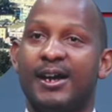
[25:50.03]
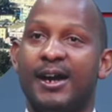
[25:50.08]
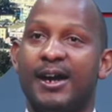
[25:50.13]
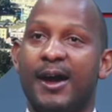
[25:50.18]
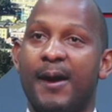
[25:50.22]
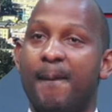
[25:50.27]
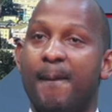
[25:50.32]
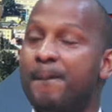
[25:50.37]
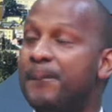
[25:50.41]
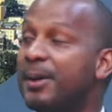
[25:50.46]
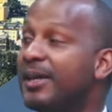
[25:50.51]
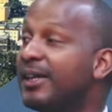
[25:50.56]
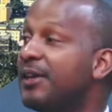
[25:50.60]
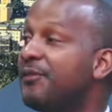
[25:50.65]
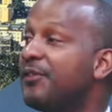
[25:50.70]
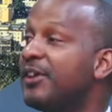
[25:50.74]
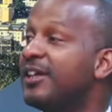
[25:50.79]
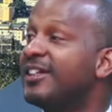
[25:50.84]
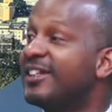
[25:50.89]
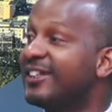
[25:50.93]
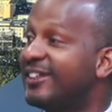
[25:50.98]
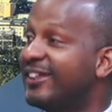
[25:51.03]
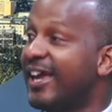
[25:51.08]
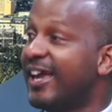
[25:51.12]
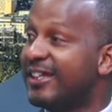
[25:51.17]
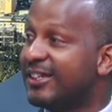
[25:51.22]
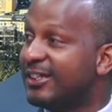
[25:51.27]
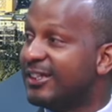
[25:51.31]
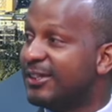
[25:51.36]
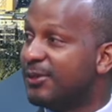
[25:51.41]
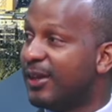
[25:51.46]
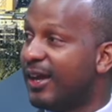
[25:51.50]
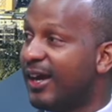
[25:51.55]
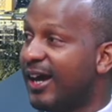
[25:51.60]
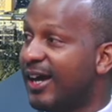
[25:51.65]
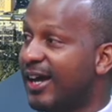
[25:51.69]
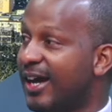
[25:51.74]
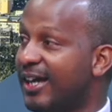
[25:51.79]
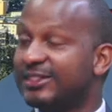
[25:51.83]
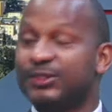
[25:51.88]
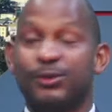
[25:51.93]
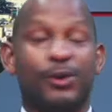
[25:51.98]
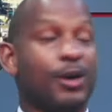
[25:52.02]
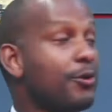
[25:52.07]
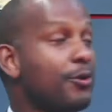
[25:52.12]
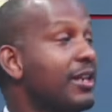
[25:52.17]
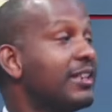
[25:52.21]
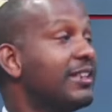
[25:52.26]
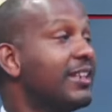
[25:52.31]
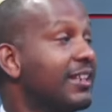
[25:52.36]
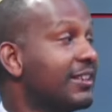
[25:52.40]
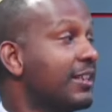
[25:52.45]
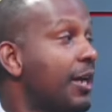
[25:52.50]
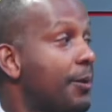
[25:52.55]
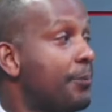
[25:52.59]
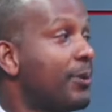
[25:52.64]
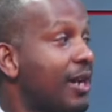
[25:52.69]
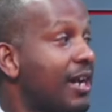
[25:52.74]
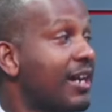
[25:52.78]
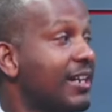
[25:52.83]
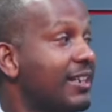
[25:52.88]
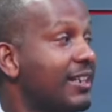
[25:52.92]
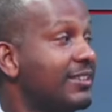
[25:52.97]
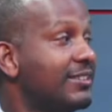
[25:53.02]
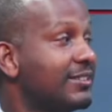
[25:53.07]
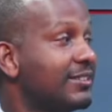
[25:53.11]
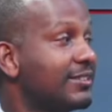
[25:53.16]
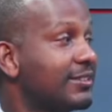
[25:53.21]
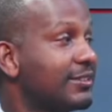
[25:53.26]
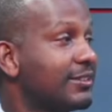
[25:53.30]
being even detained as they were writing their placards.